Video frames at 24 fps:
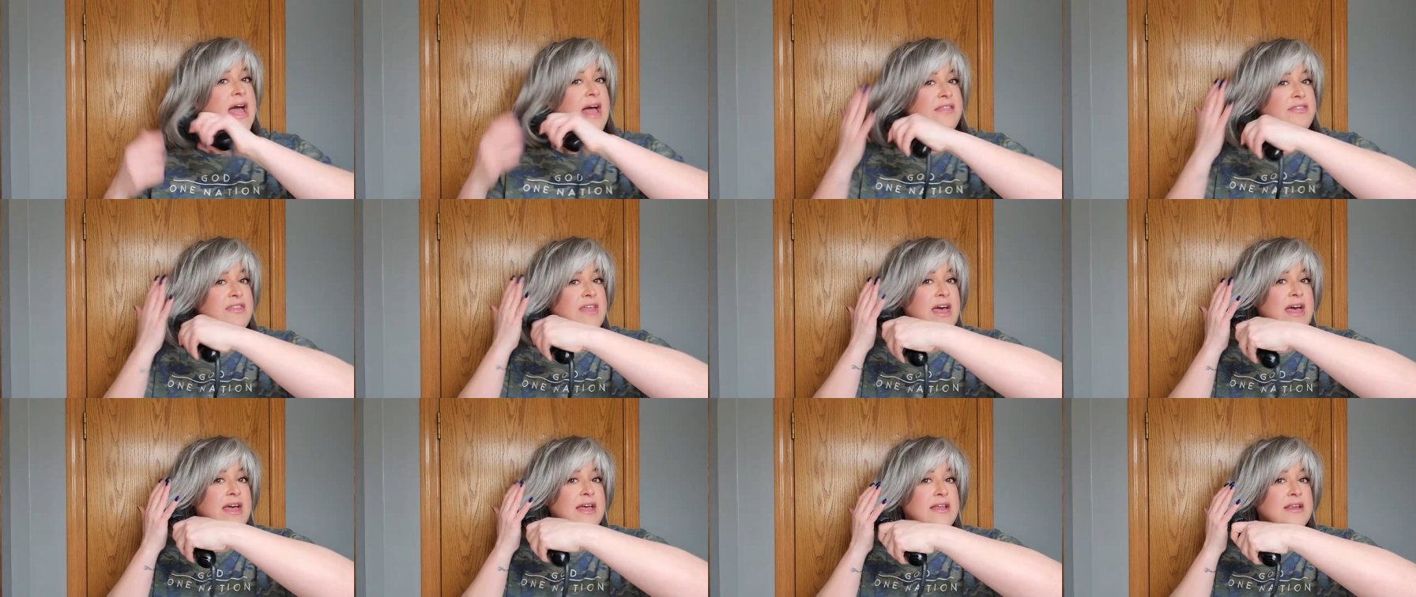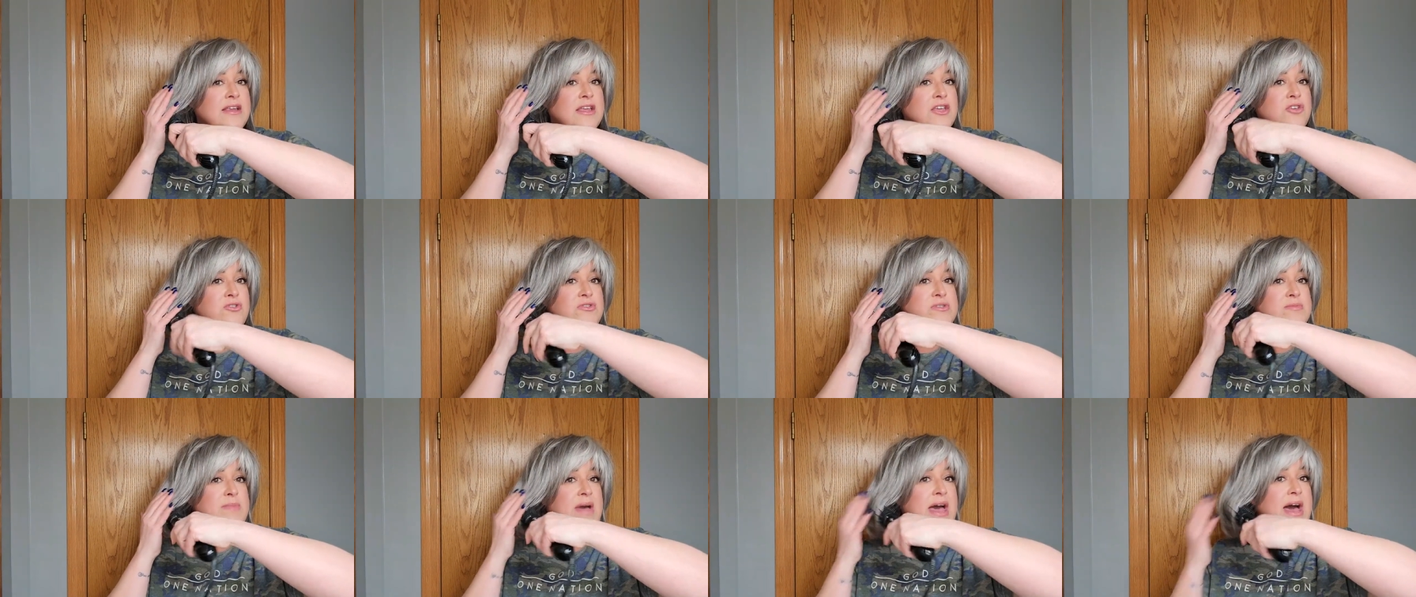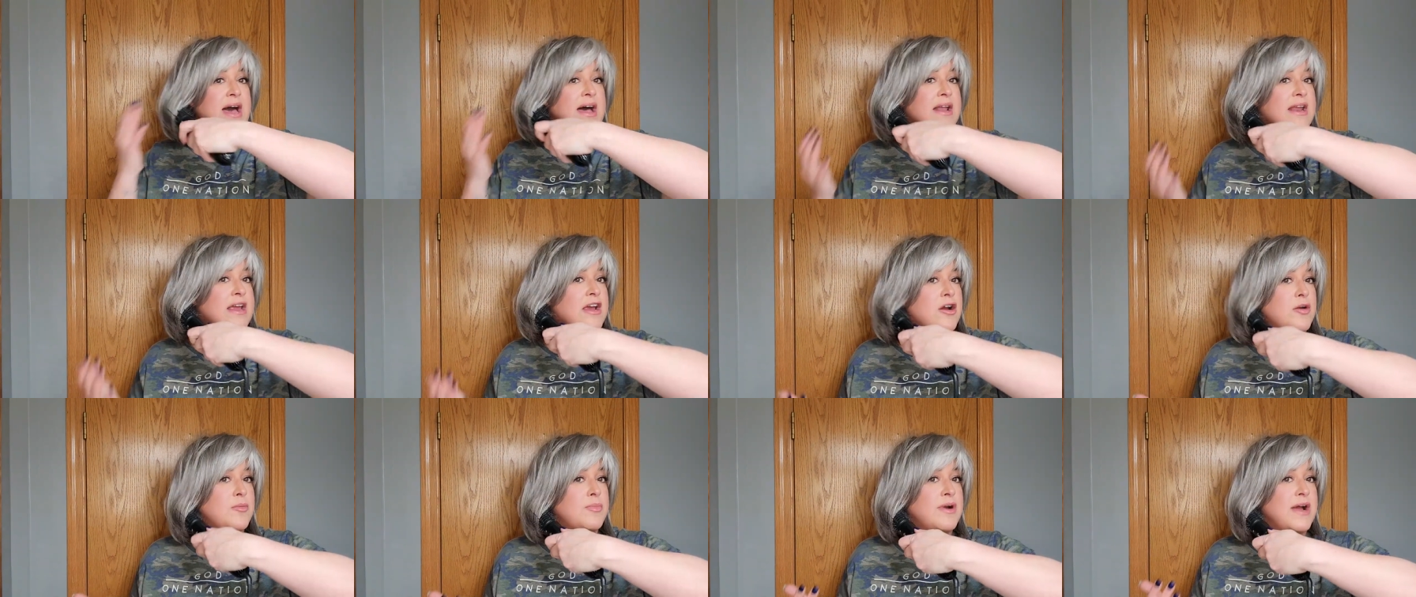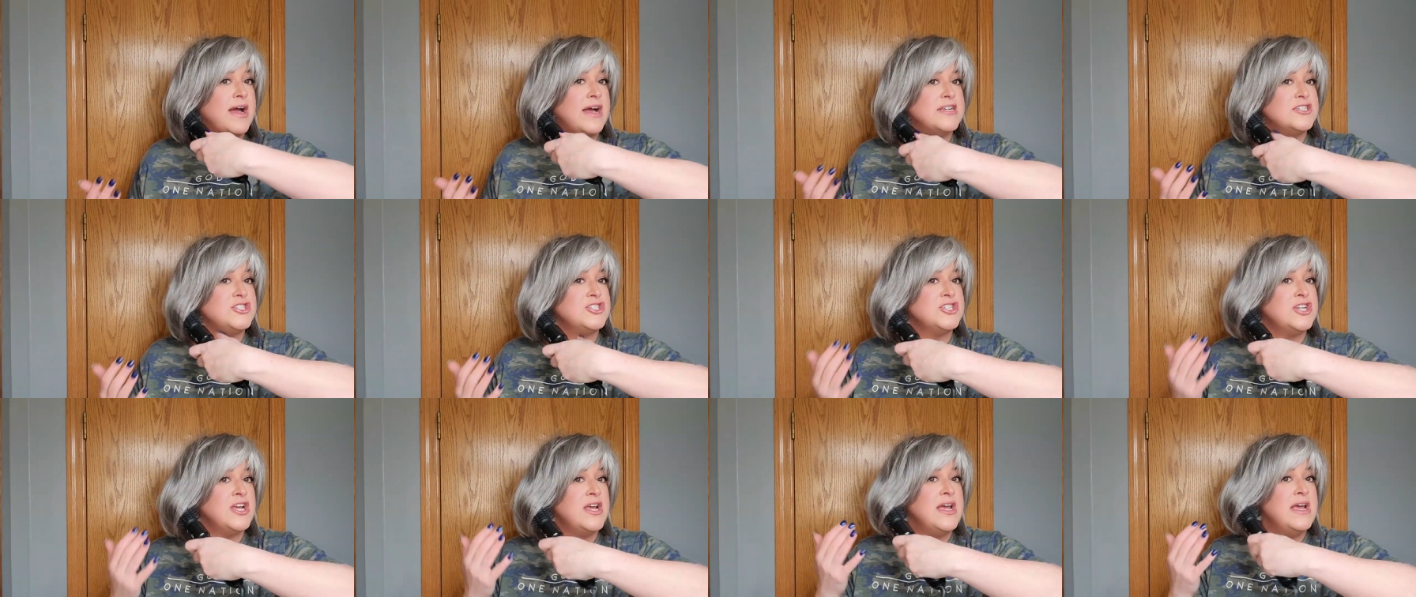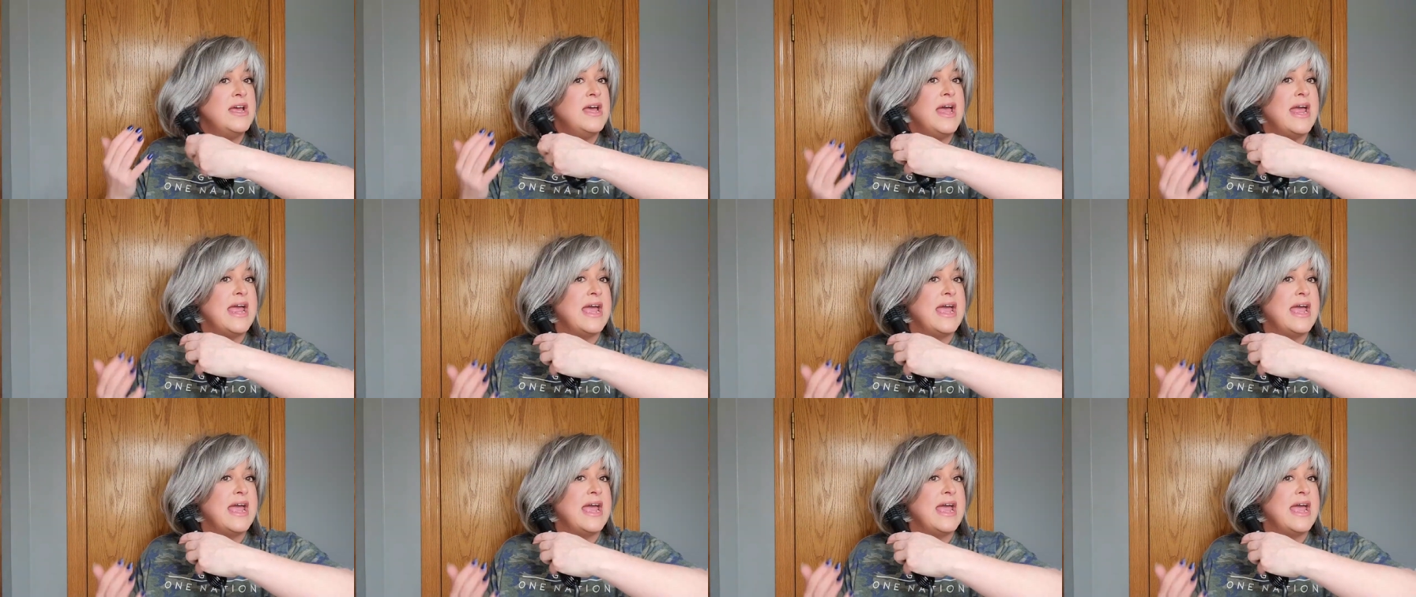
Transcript: and then use my hot airbrush